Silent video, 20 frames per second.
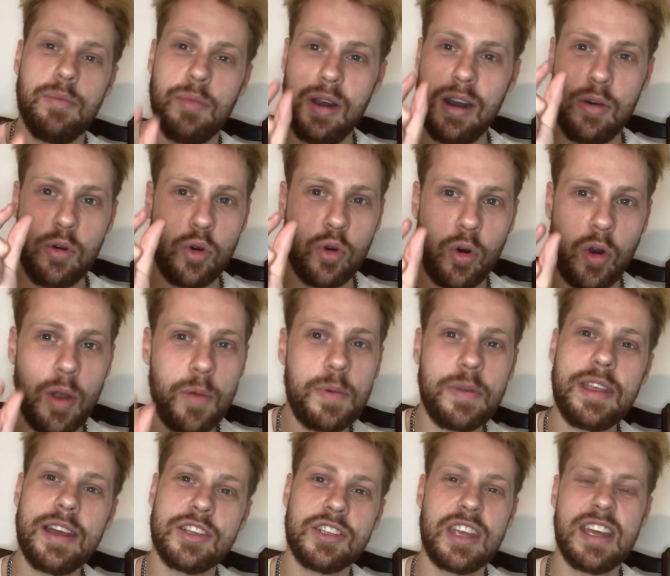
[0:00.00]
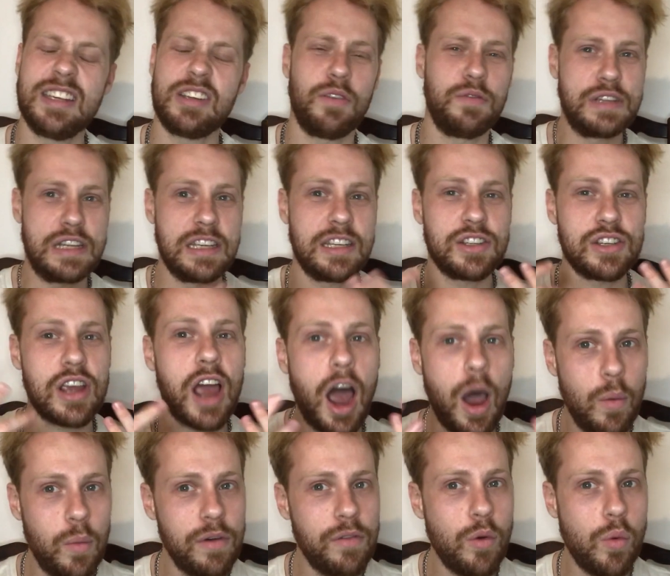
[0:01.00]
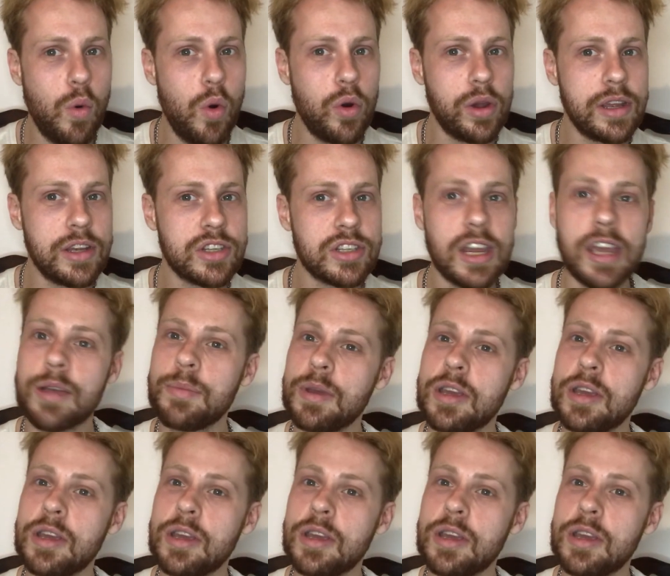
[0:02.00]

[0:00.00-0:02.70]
my little gripe in that set is obviously he doesn't come with a walking stick,